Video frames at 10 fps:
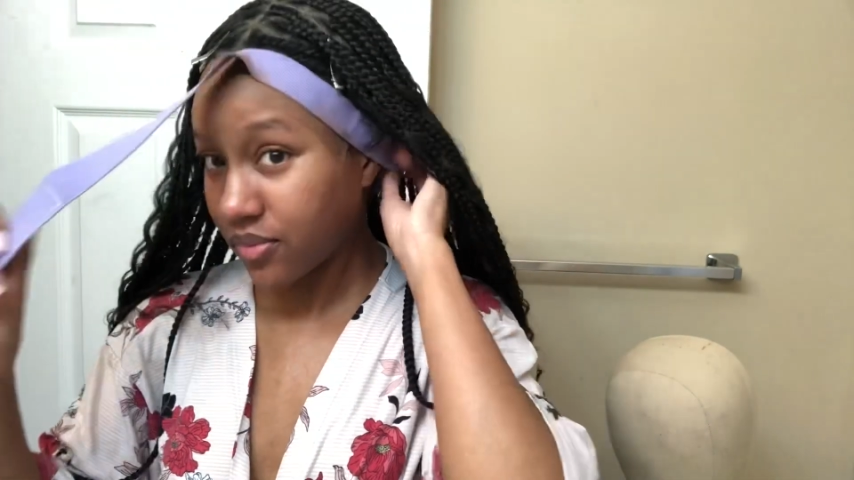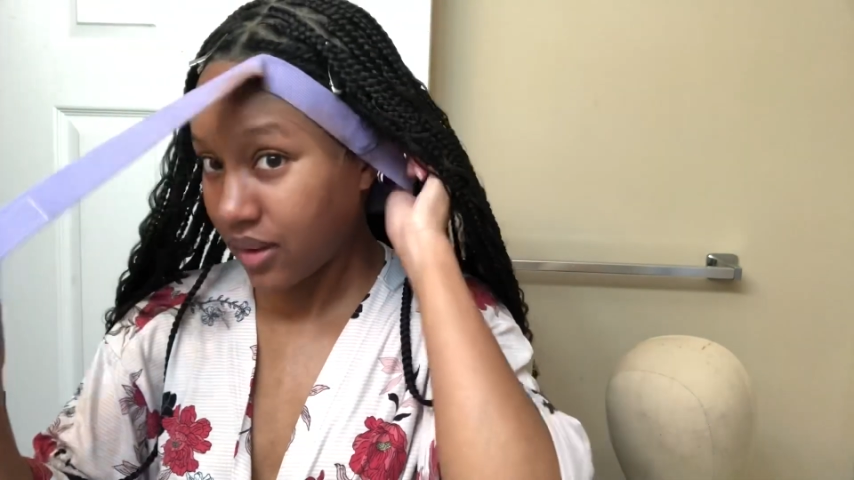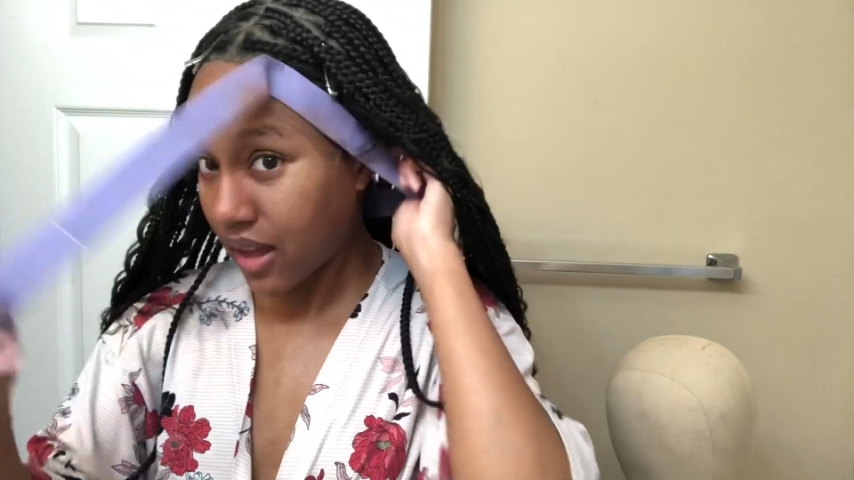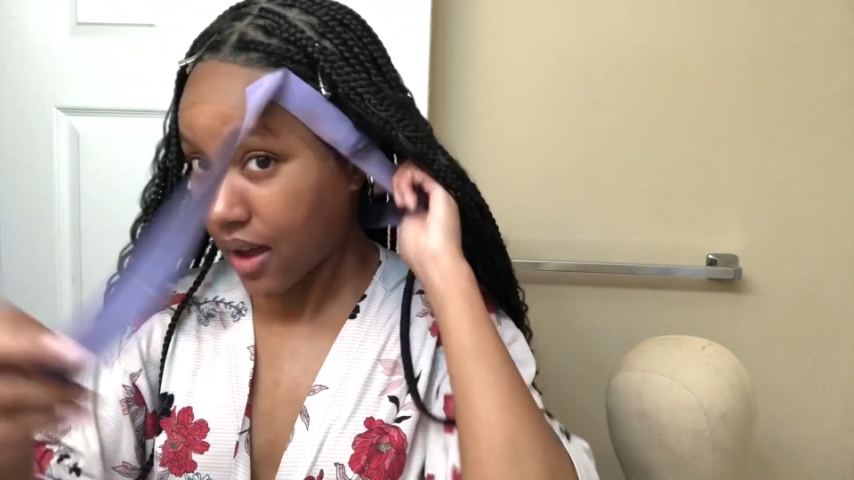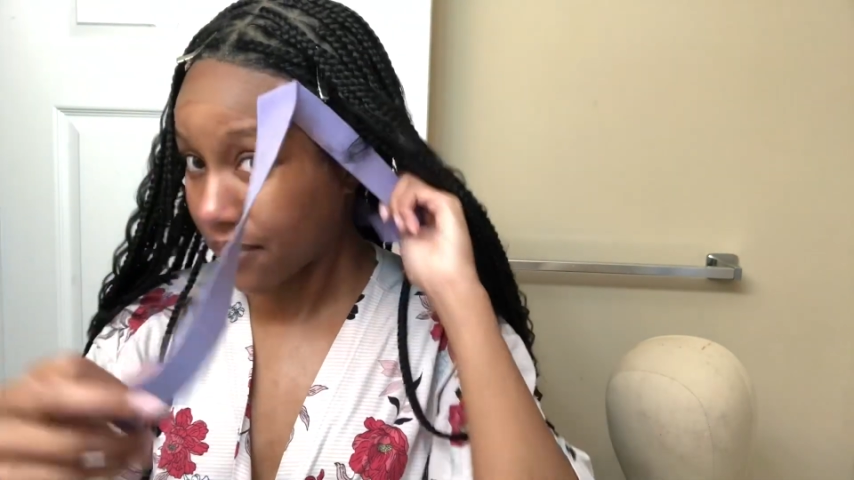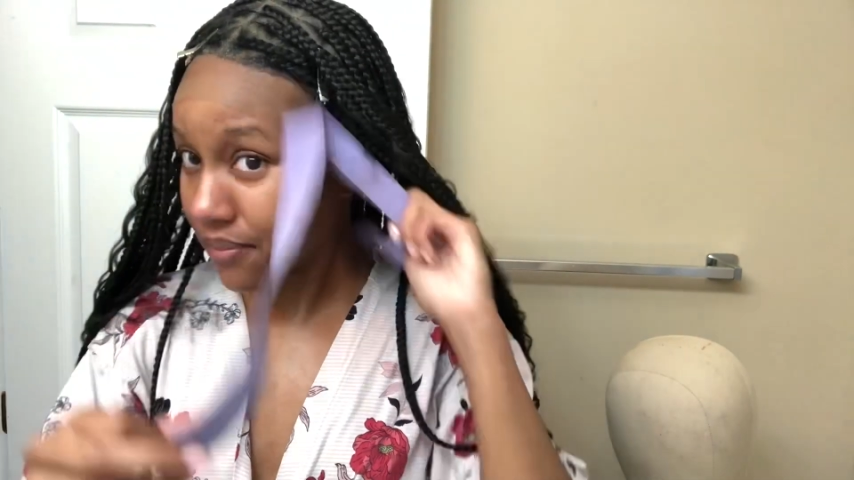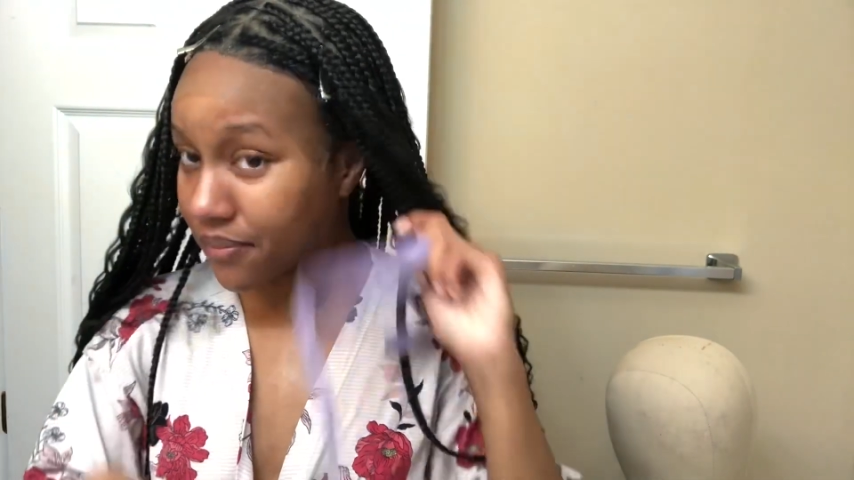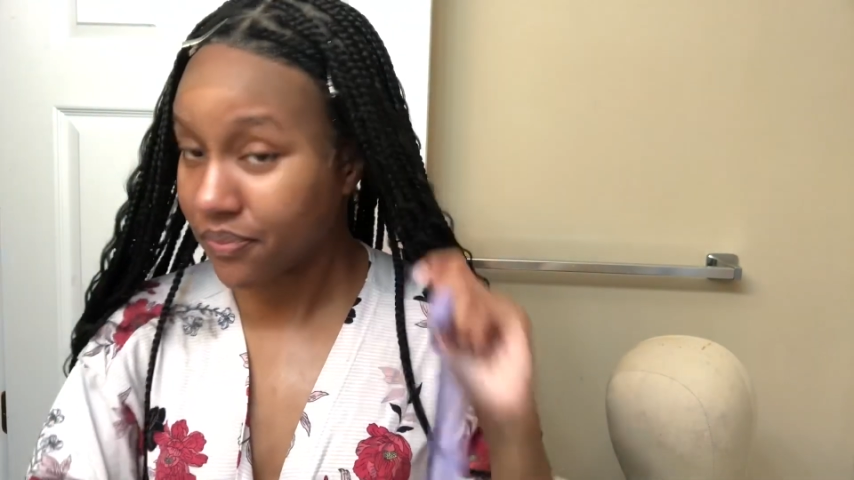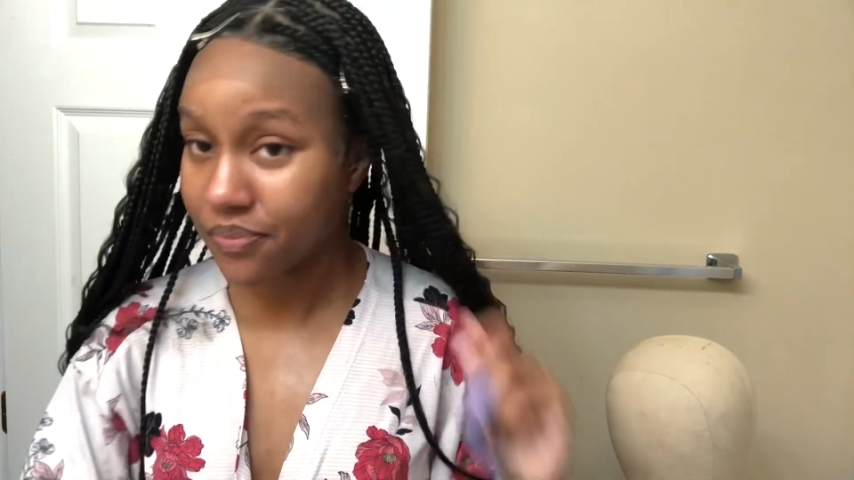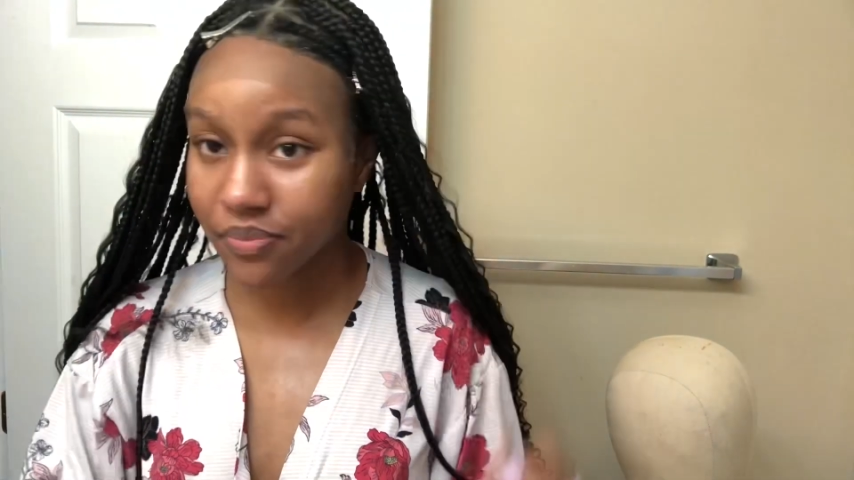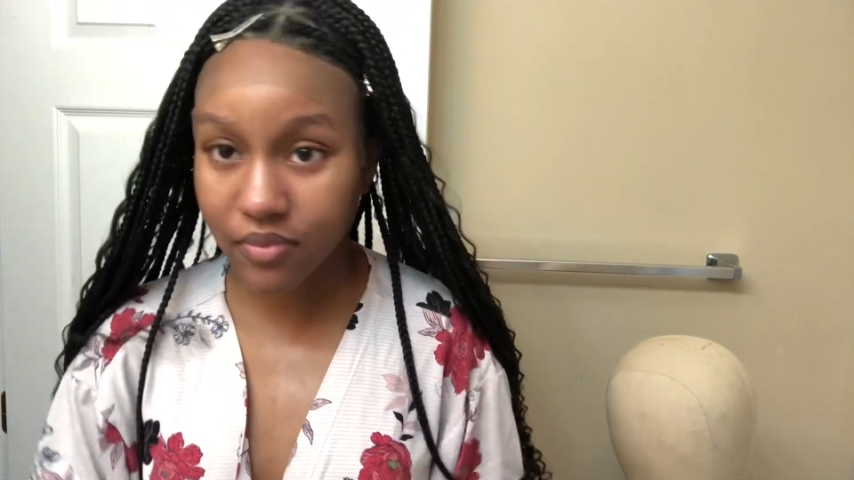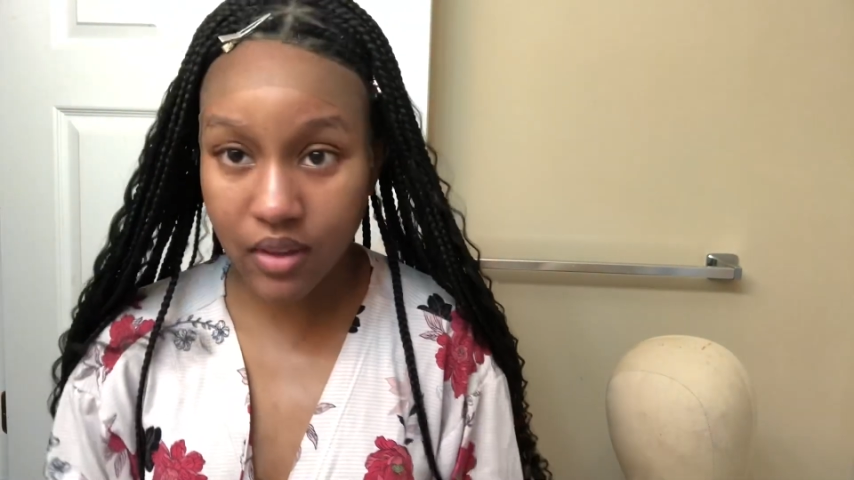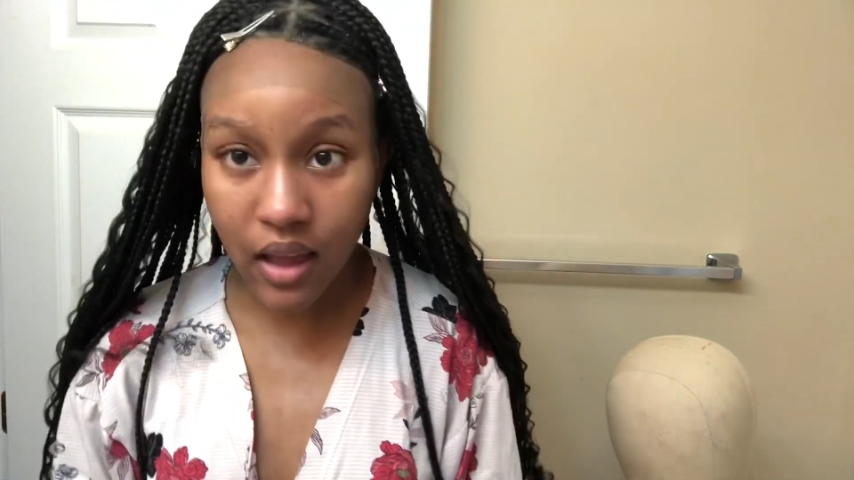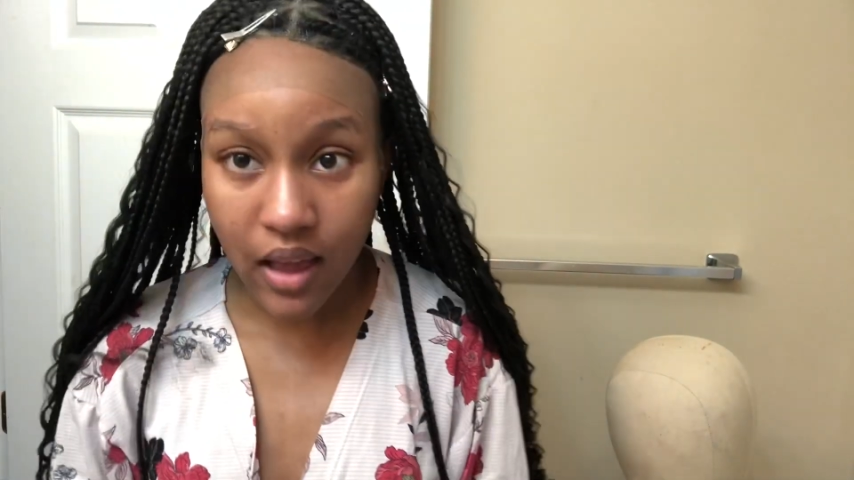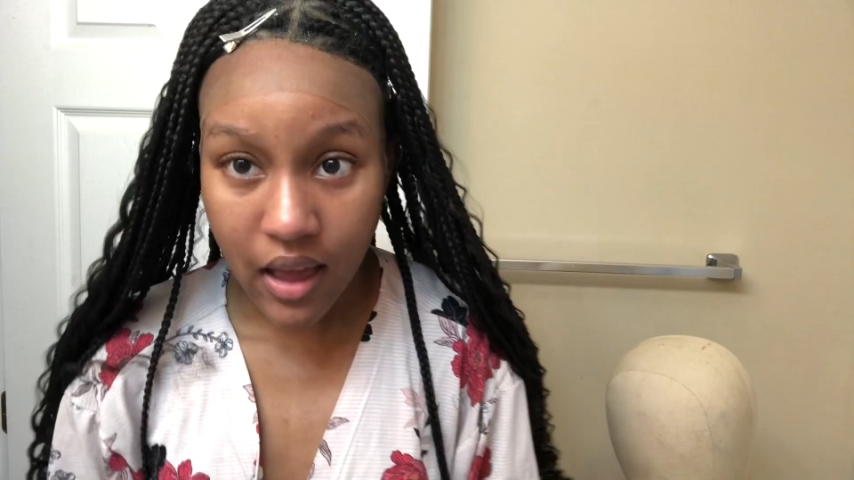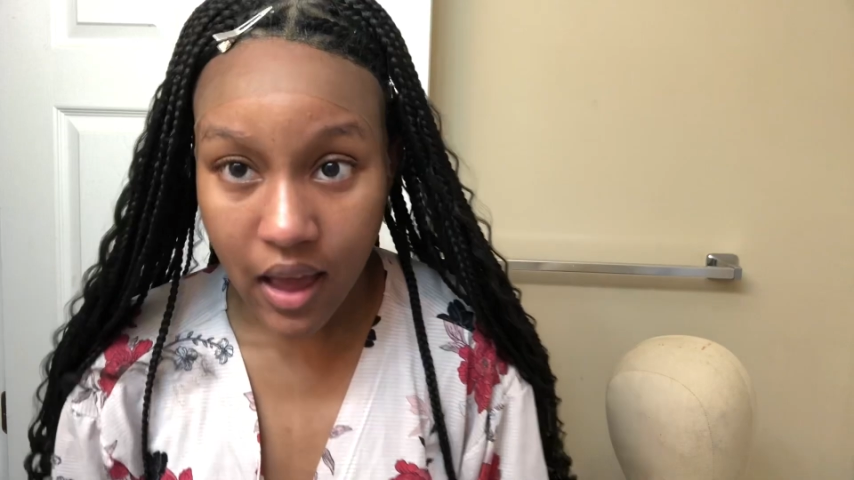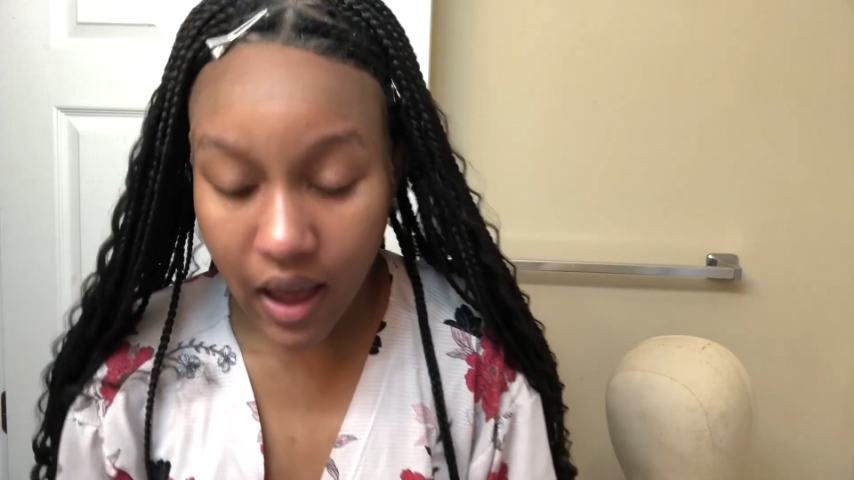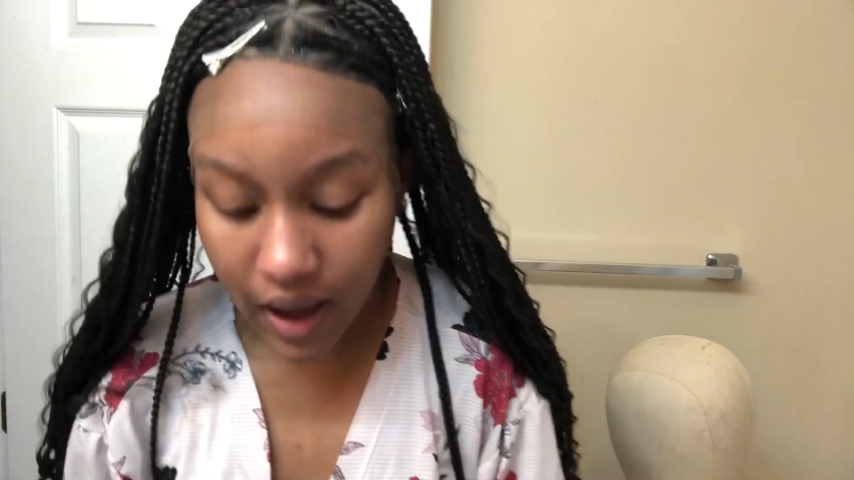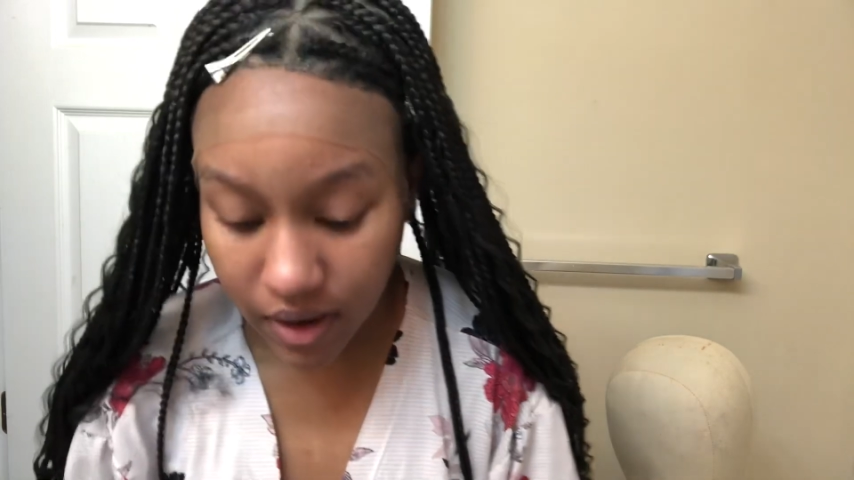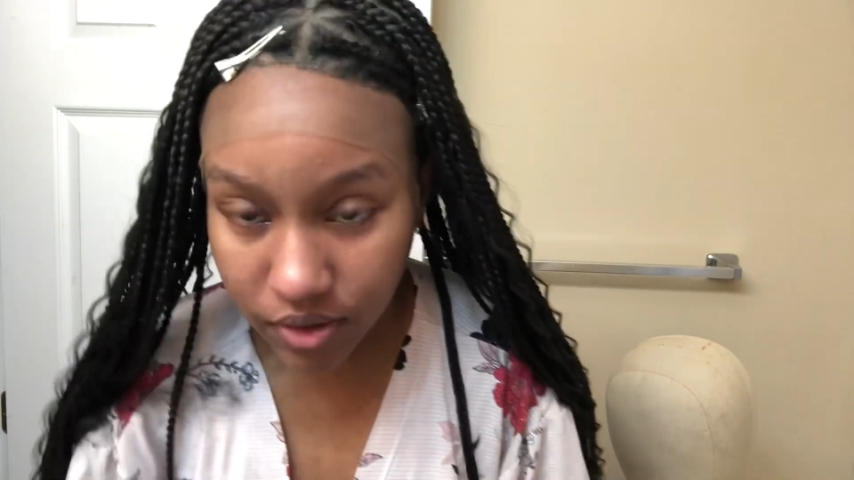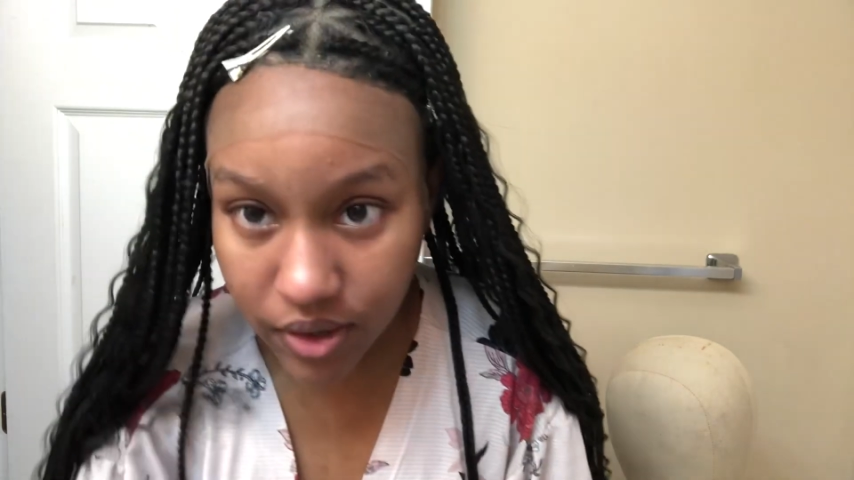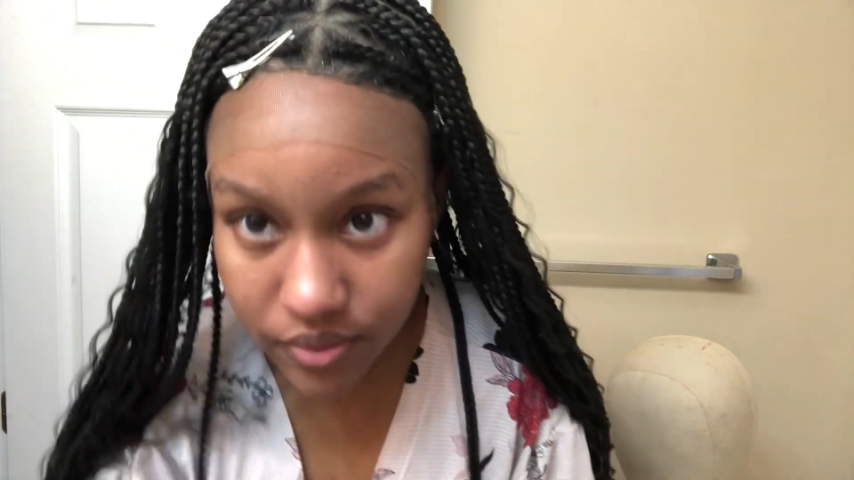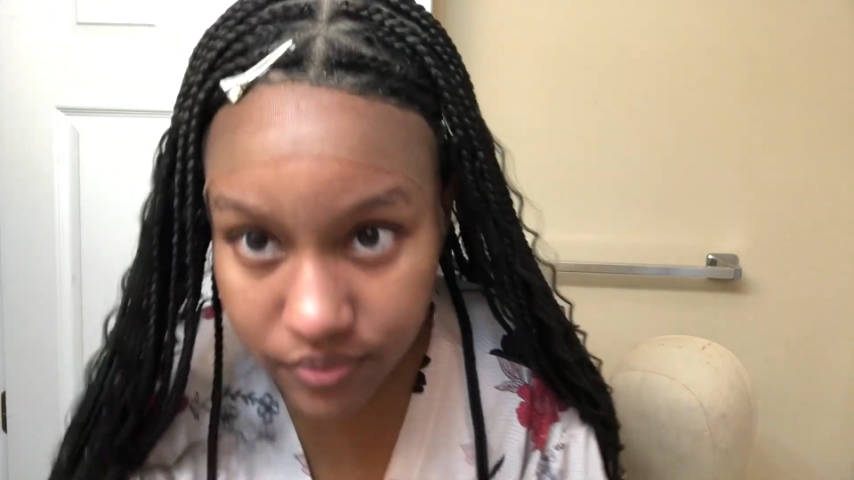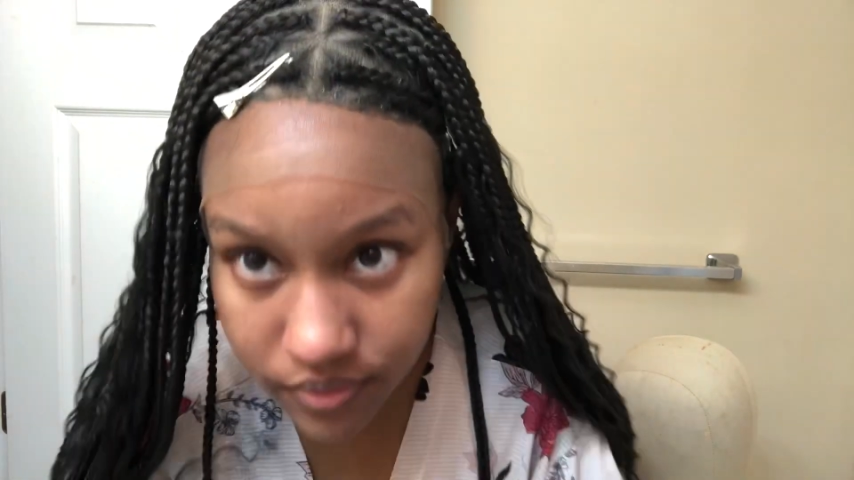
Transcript: yeah. I don't know.